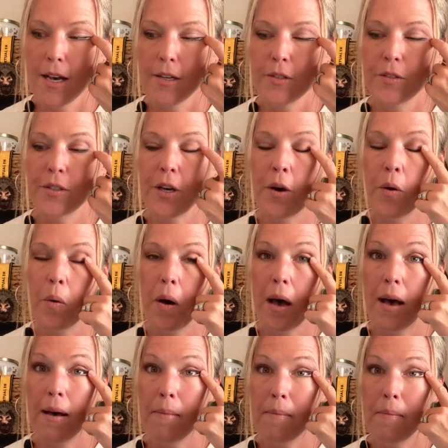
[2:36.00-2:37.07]
So
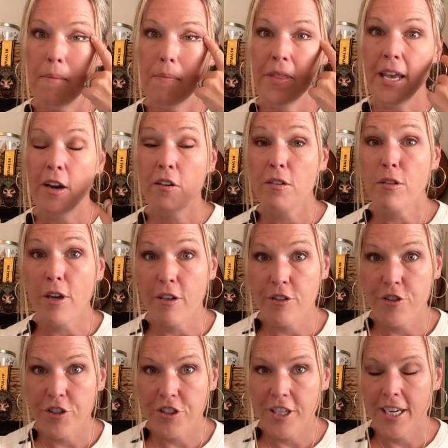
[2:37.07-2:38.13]
they are
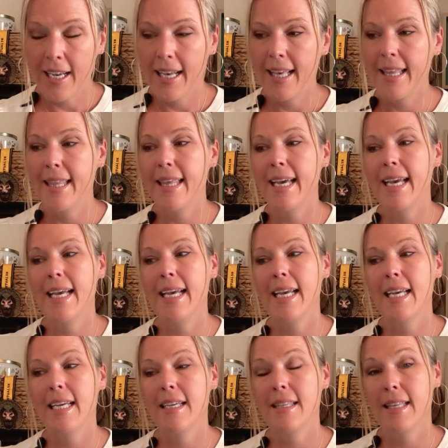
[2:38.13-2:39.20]
larger
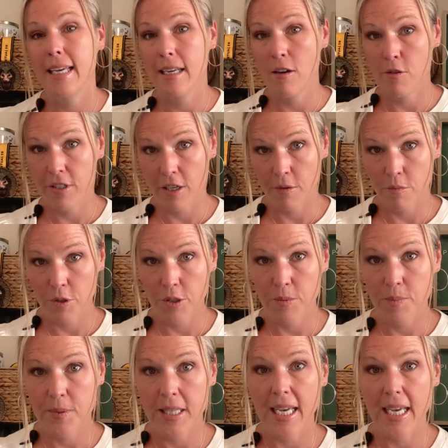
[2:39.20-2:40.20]
than hotel rooms.